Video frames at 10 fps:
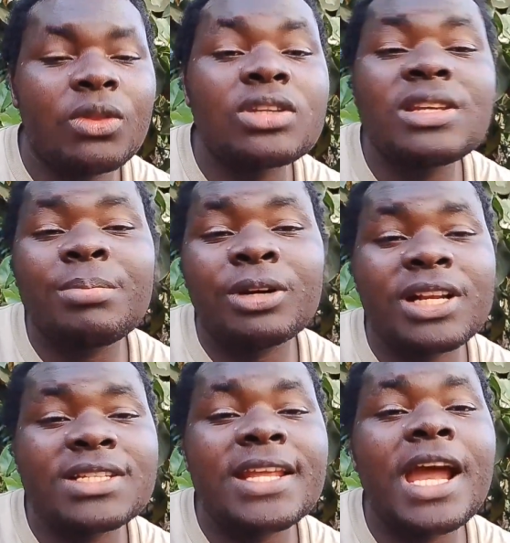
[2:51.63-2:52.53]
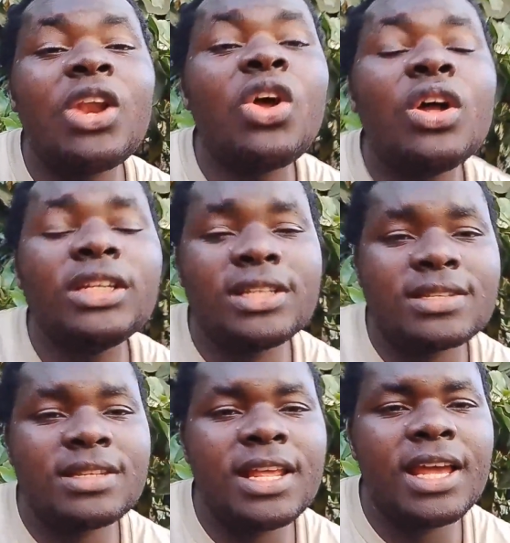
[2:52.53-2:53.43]
Not supporters, they are
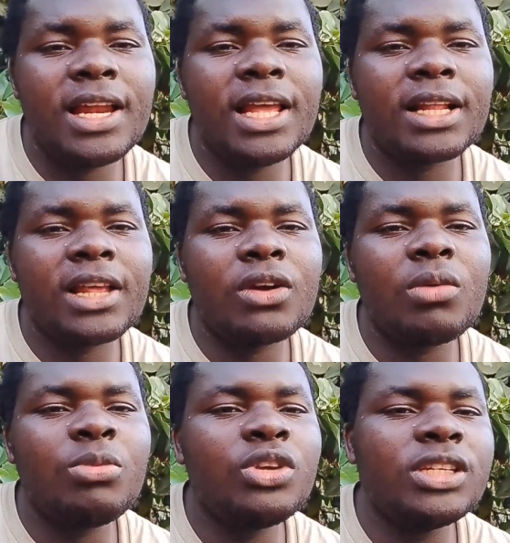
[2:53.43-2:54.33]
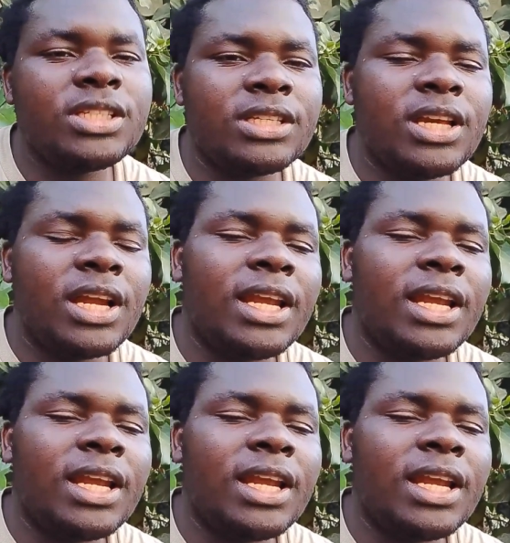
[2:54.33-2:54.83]
loyalists, they like the community,